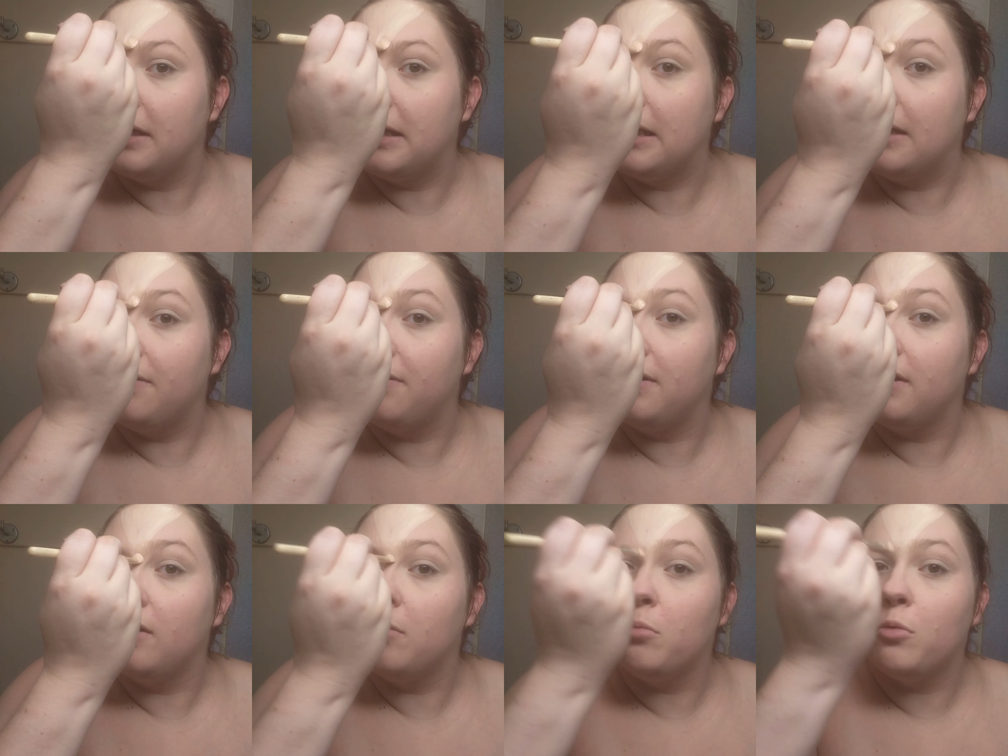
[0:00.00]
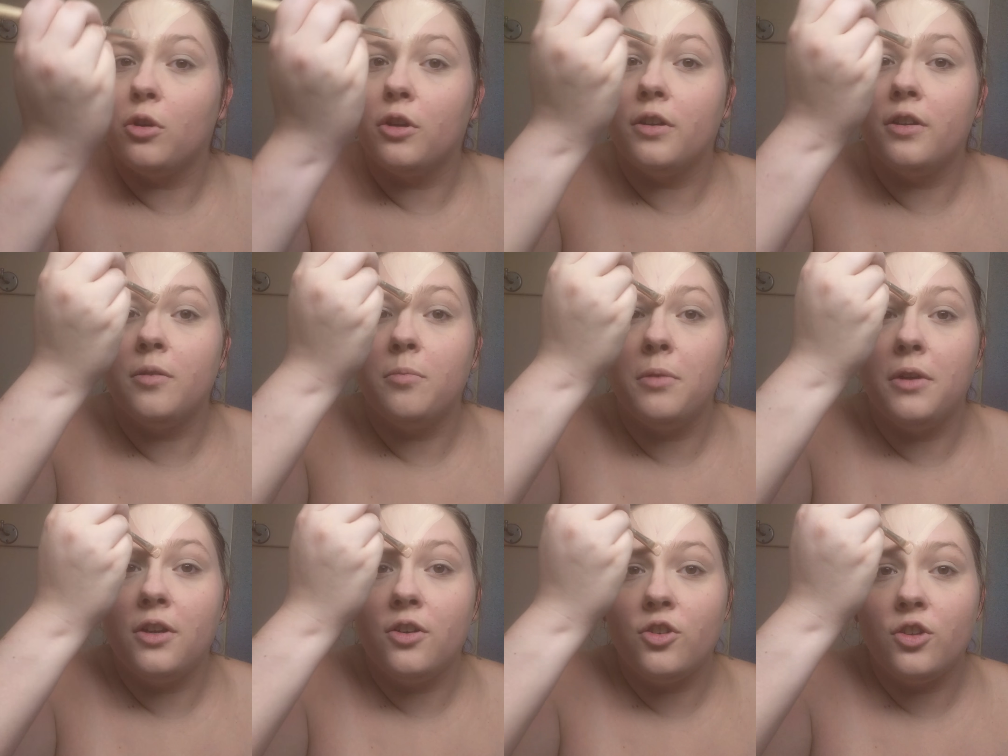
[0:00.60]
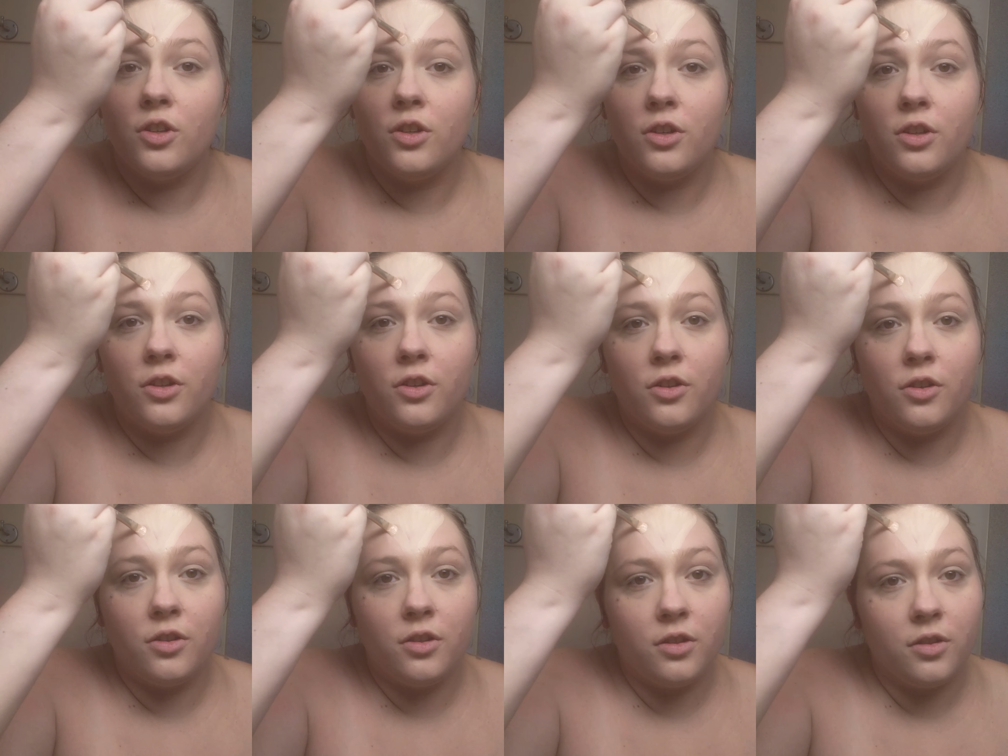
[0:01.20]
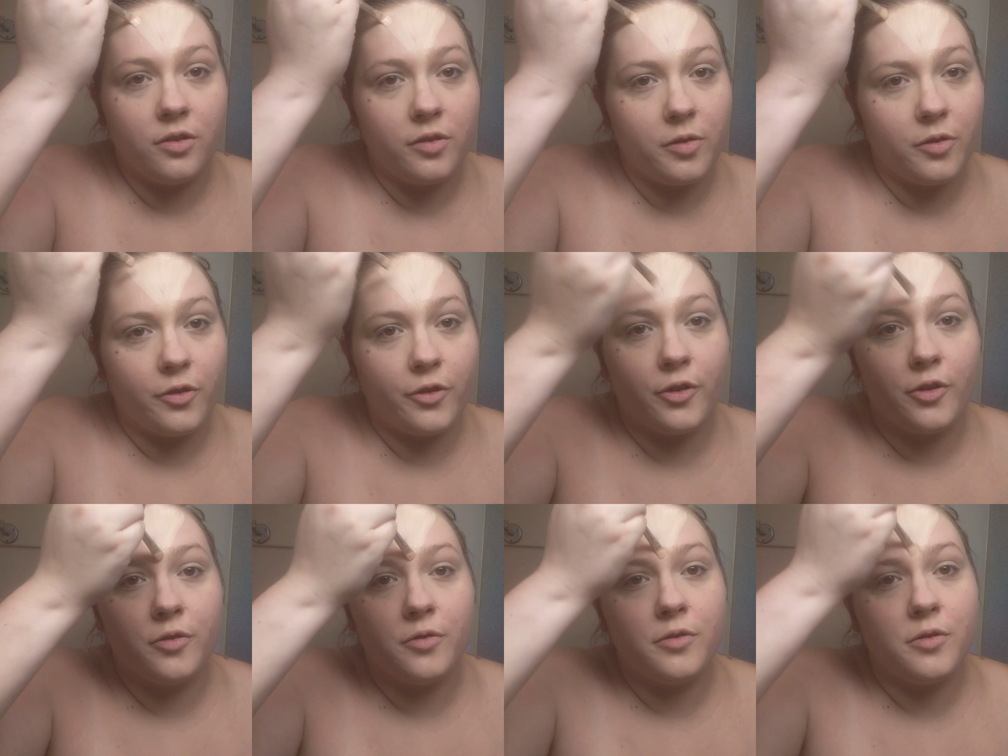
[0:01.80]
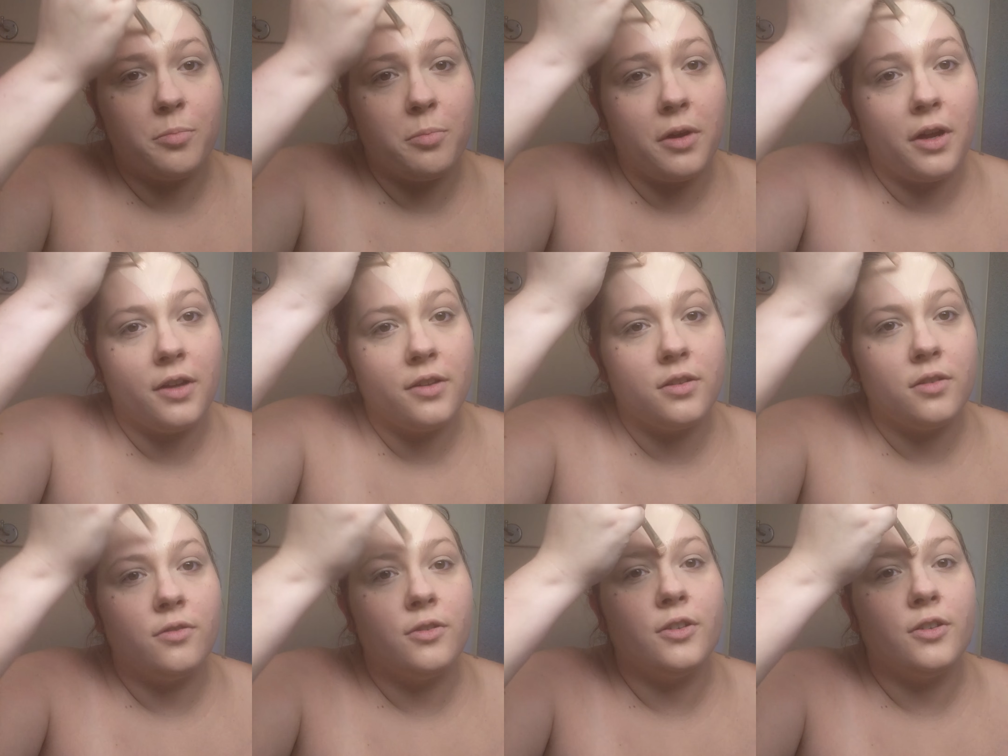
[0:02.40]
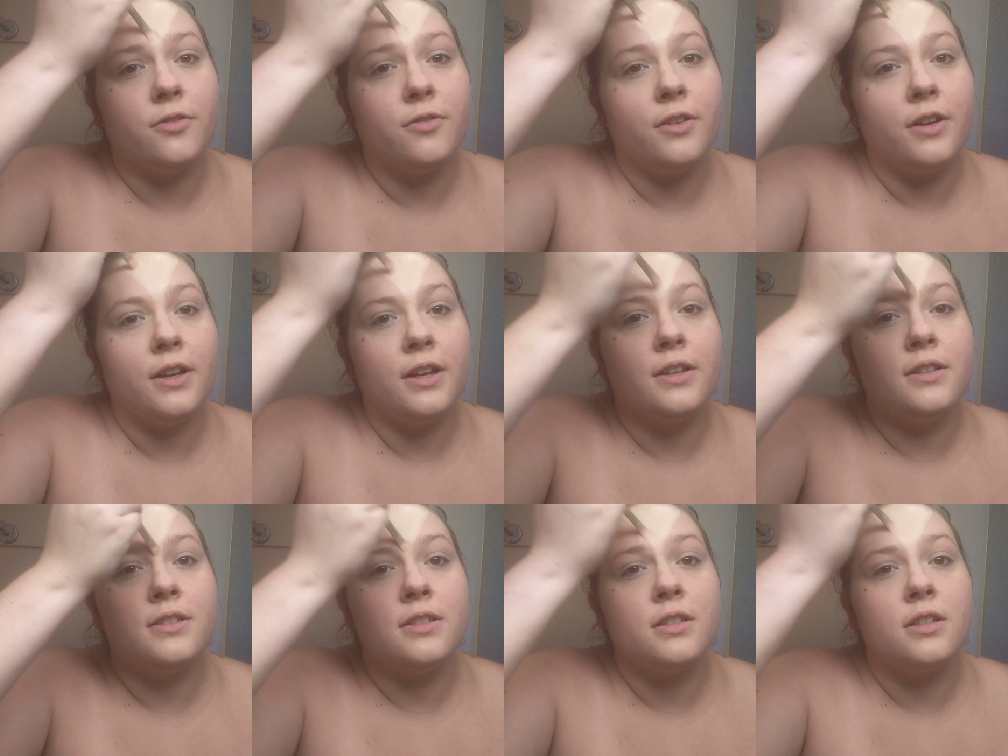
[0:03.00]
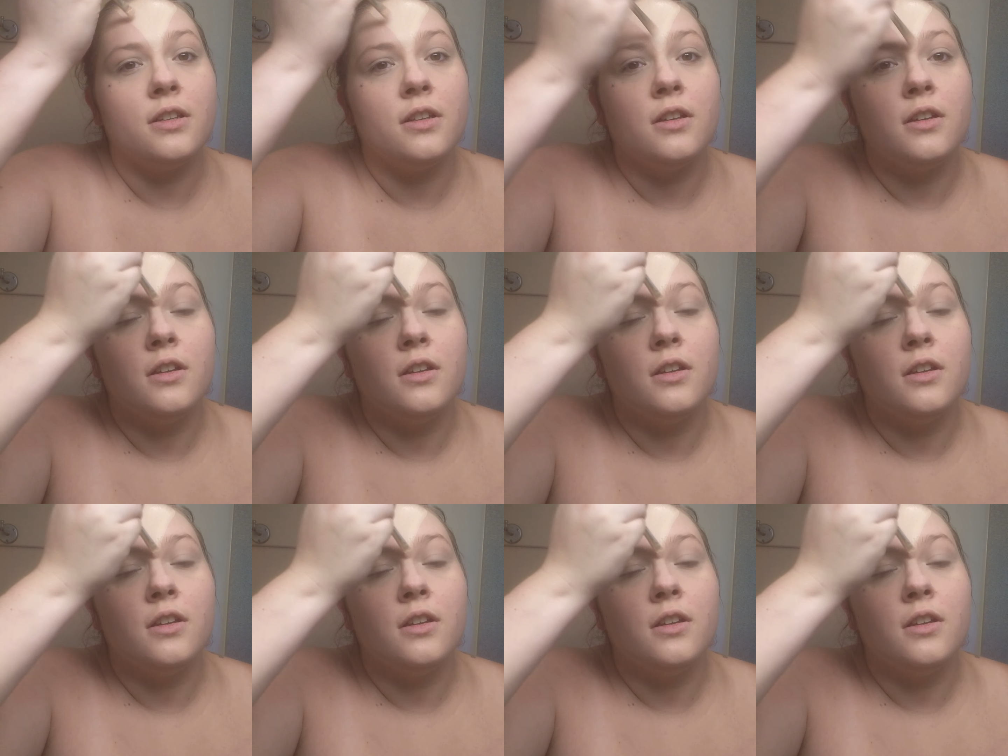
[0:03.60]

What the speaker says: giving more dimension to certain spots of your face.